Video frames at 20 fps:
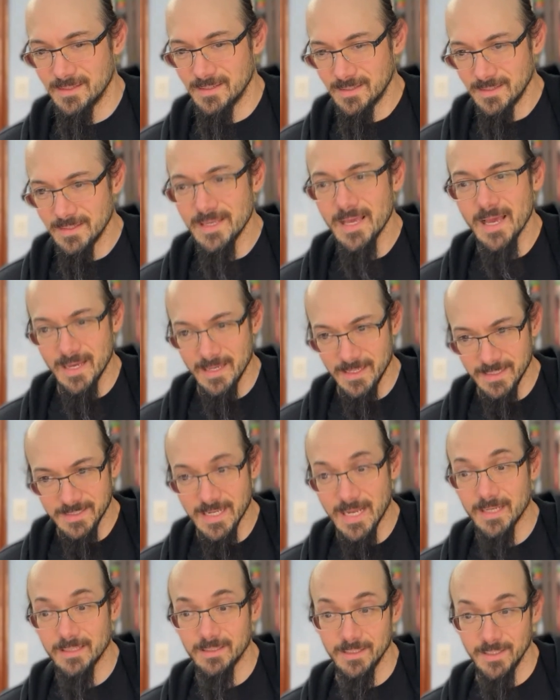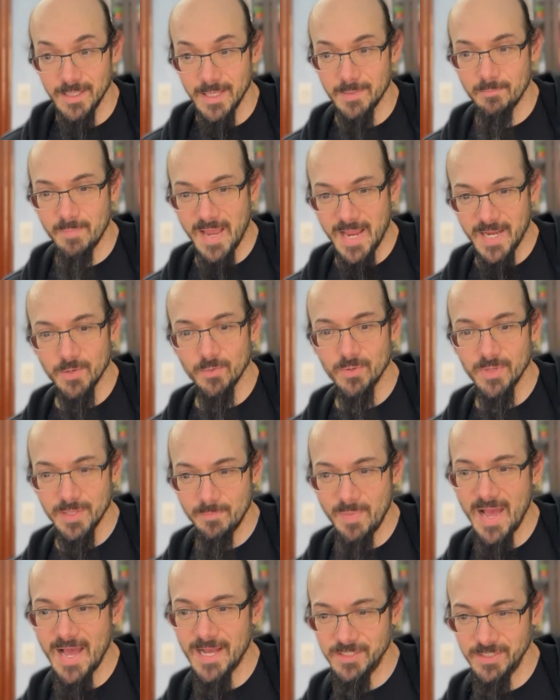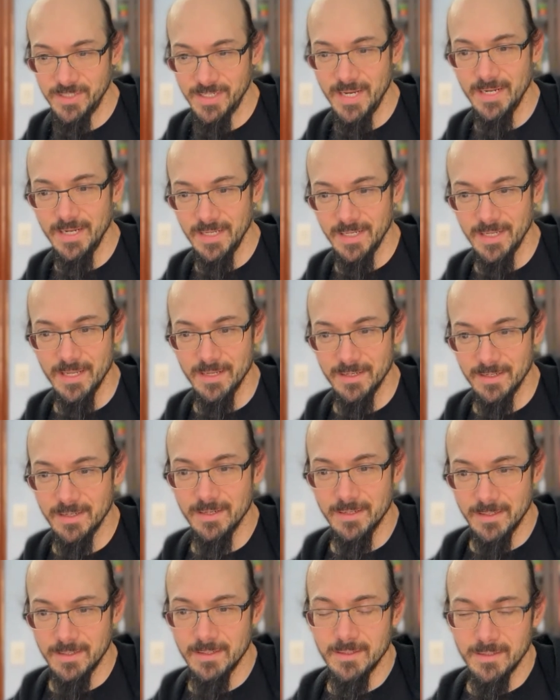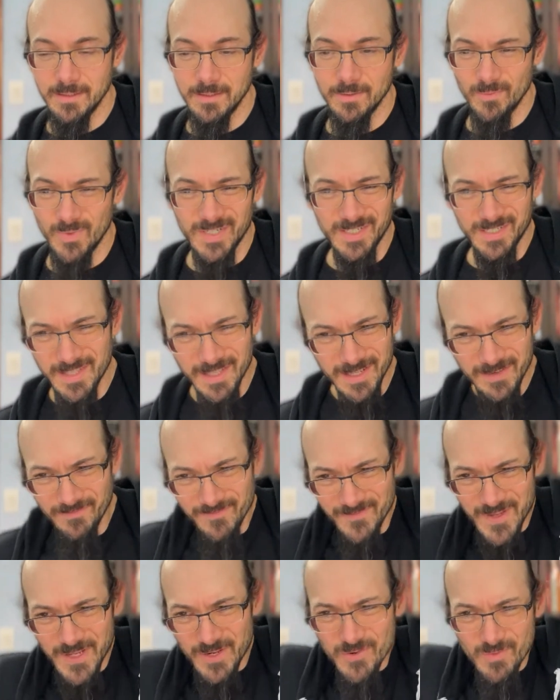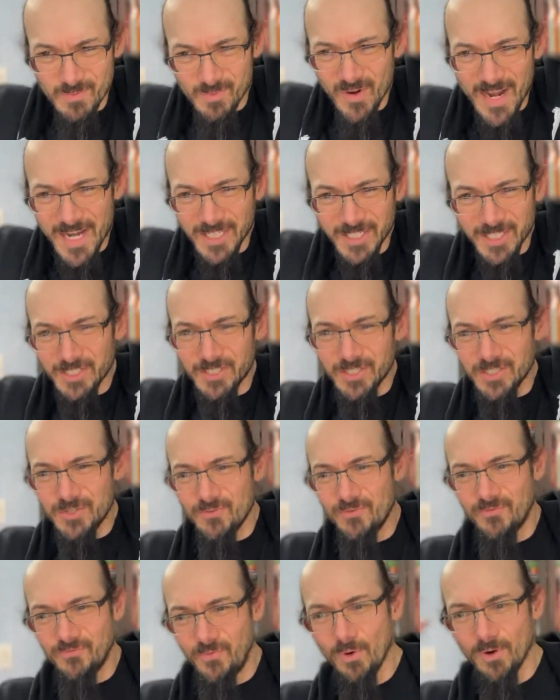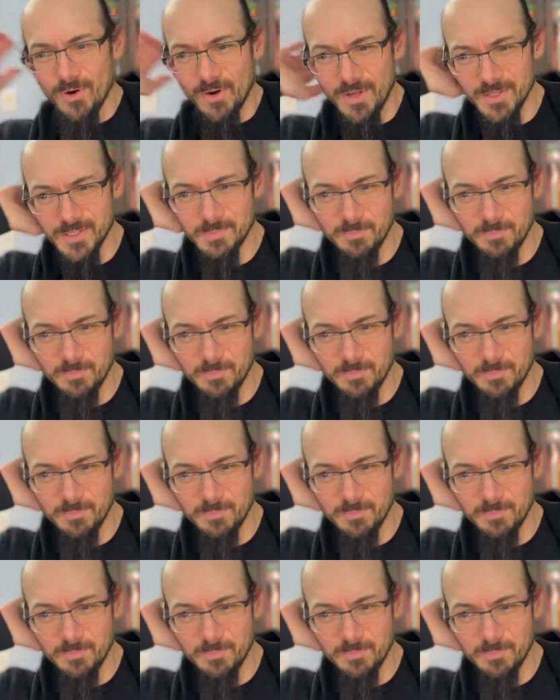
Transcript: Yeah, exactly. Like manually paginating it, which these enumeration should do for us.